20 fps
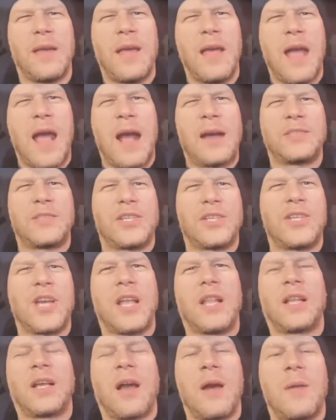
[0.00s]
How's the
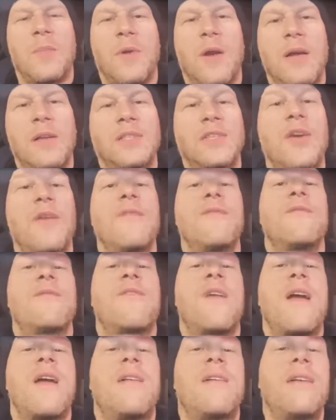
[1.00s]
channel going, bro? It's doing
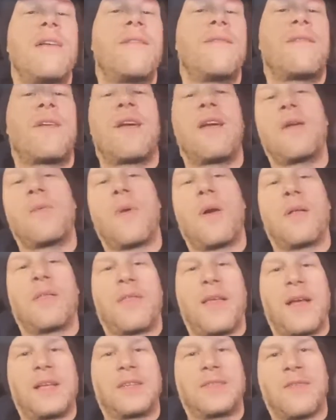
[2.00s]
very, very well,
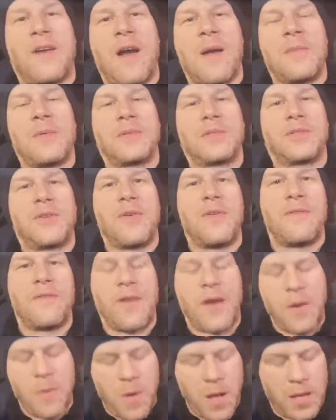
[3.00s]
thanks, Viable. It's doing
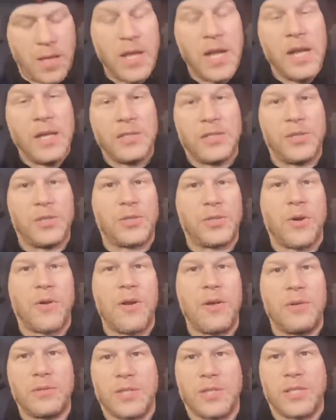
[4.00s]
very well.
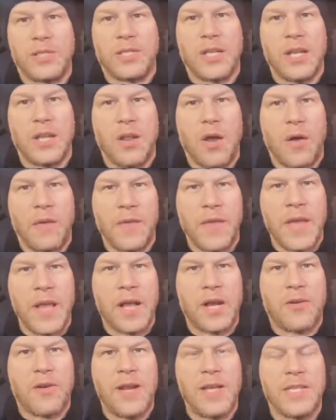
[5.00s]
Tutorials are still on the
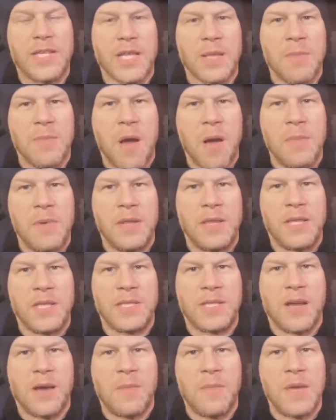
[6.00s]
increase at the moment at this
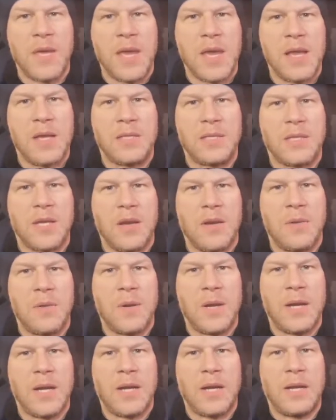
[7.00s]
time of year,
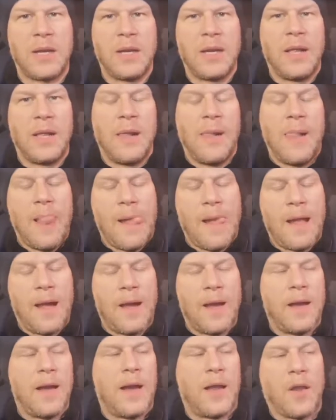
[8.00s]
so
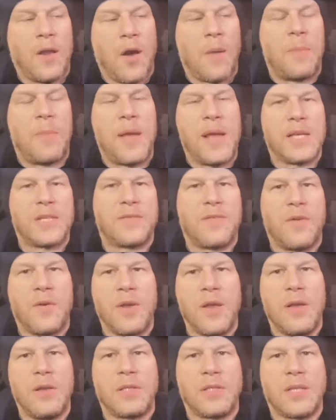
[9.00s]
a lot of PS4
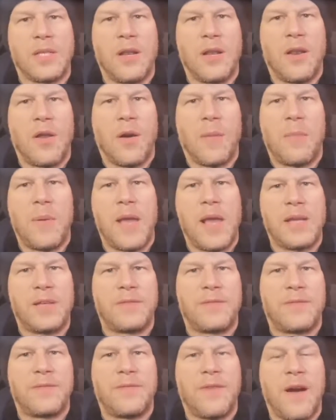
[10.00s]
users and a lot of
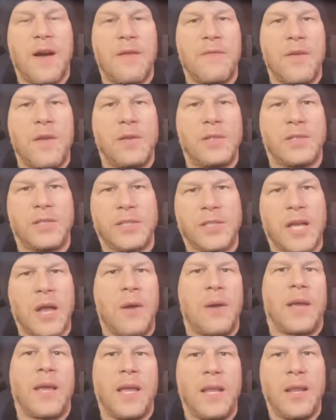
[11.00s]
PS5 users are
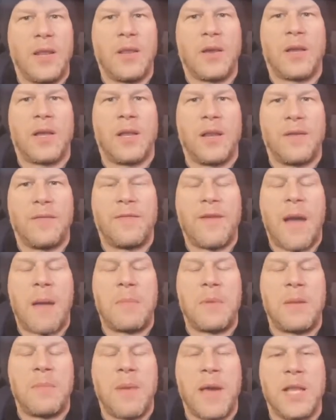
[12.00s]
going in looking at
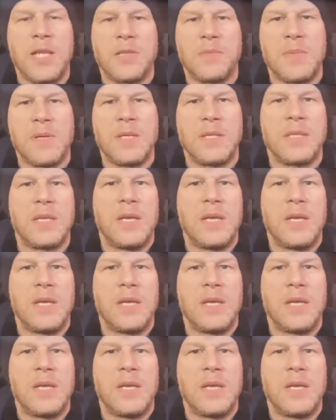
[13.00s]
family management